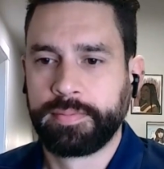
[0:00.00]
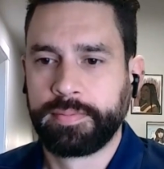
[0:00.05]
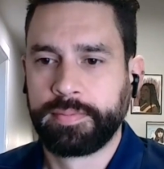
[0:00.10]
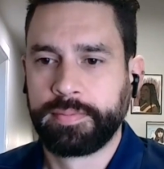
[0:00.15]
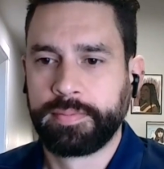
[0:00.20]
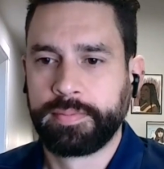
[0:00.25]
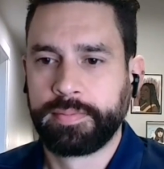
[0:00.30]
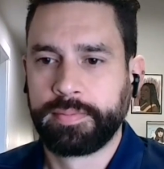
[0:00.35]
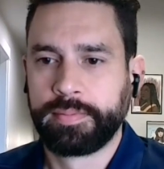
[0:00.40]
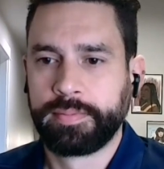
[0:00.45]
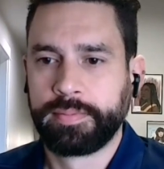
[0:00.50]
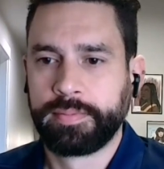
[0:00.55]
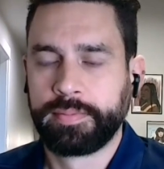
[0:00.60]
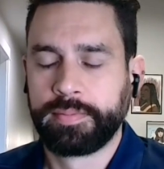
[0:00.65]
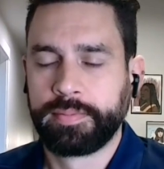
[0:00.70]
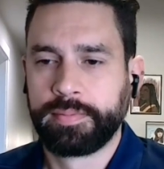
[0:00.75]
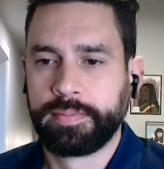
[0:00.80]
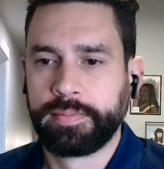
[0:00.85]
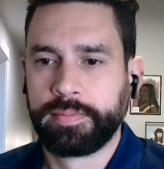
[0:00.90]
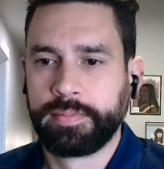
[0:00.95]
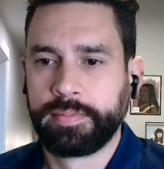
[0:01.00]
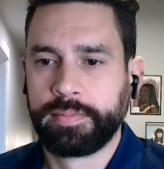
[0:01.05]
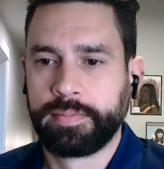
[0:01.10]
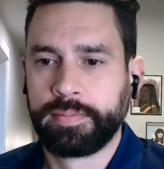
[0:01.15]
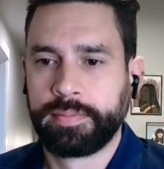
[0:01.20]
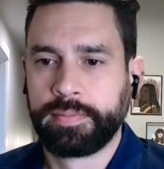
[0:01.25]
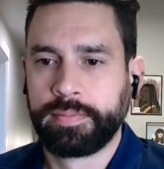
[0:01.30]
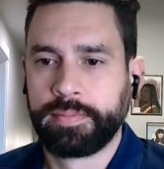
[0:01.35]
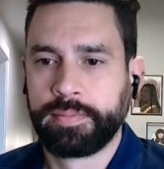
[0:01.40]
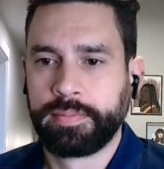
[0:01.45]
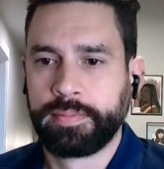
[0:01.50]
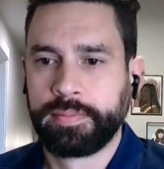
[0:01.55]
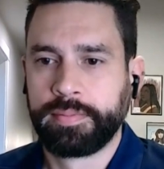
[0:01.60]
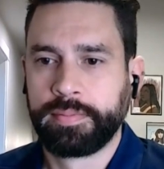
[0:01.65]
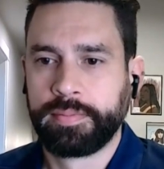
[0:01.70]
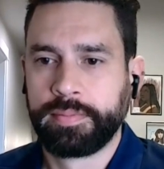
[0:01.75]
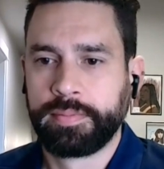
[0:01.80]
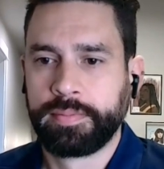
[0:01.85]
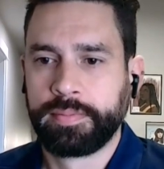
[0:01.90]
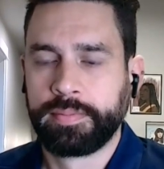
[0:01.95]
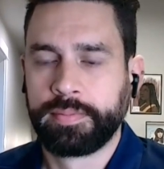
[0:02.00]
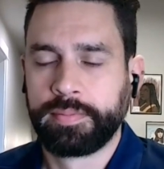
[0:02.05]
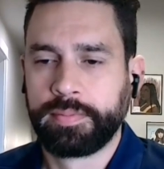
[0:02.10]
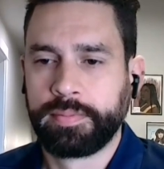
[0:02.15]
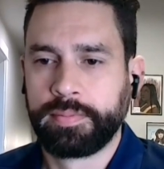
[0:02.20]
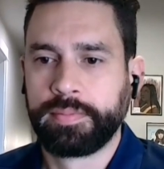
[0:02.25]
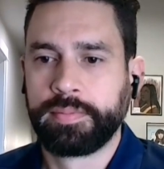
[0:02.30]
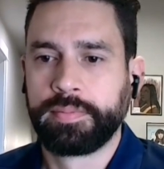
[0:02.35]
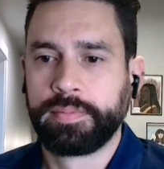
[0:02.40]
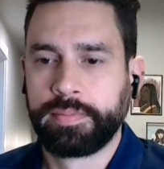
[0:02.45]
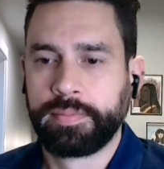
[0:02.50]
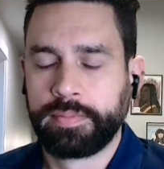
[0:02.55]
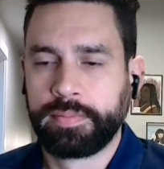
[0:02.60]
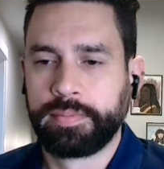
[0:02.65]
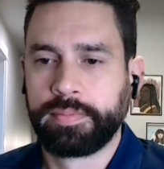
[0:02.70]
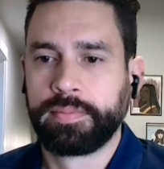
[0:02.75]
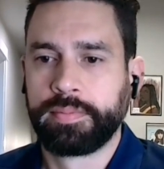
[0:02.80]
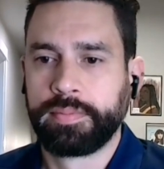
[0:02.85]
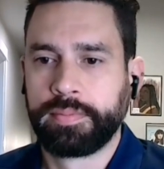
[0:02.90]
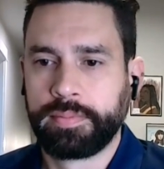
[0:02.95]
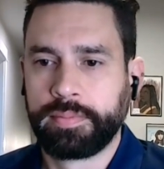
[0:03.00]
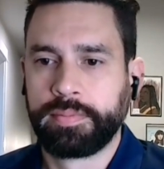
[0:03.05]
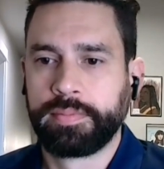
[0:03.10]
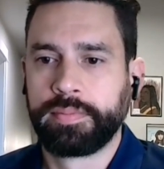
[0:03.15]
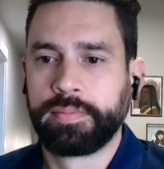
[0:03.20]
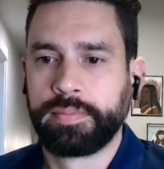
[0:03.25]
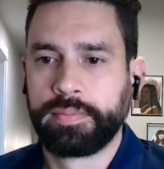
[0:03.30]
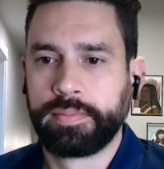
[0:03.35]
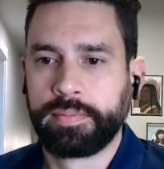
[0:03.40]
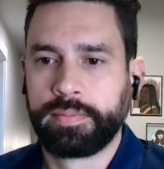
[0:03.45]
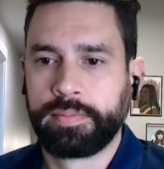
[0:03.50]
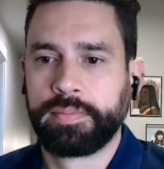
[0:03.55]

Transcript: (not speaking)